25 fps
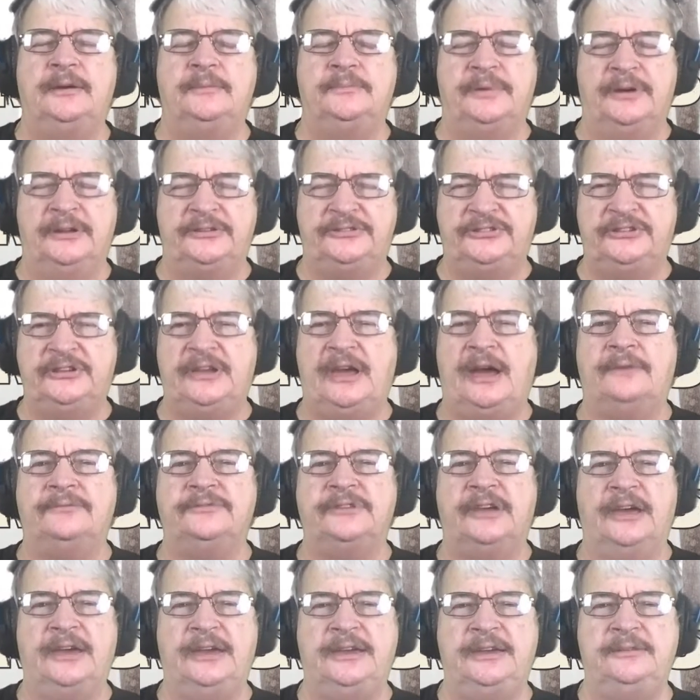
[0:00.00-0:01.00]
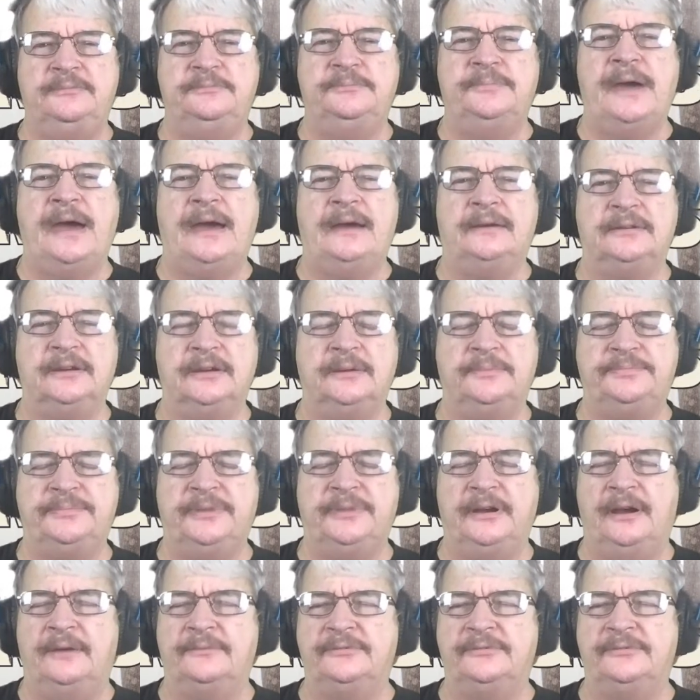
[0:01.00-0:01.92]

But see, I've gained back up there.